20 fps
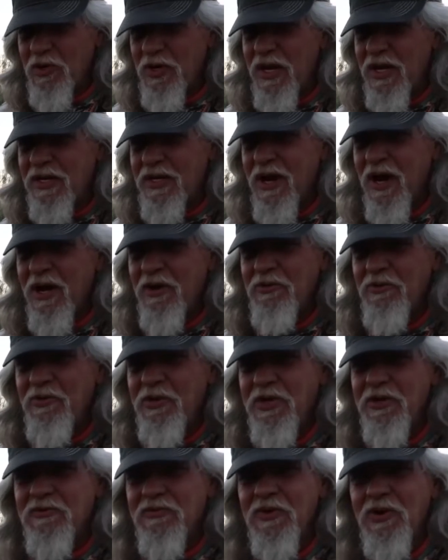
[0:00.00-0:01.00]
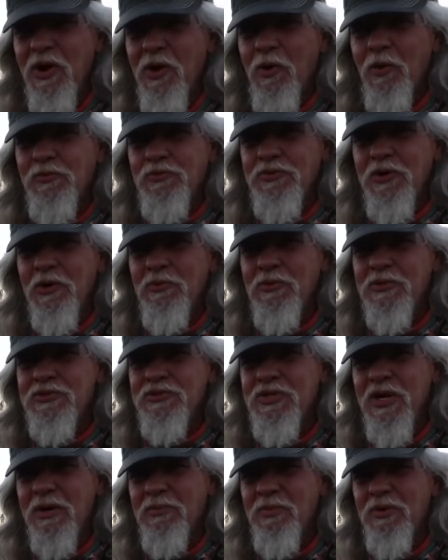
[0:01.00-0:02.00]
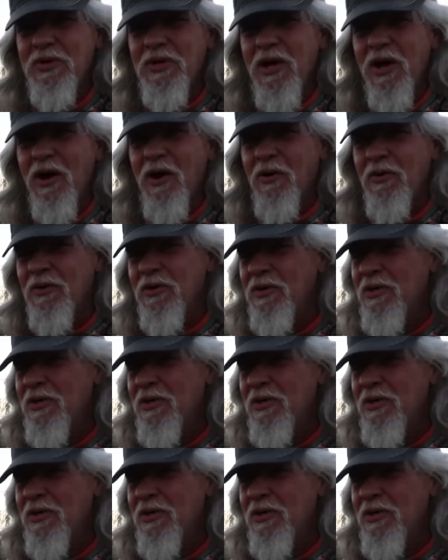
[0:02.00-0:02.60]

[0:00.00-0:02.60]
had gotten rid of an old German Shepherd dog.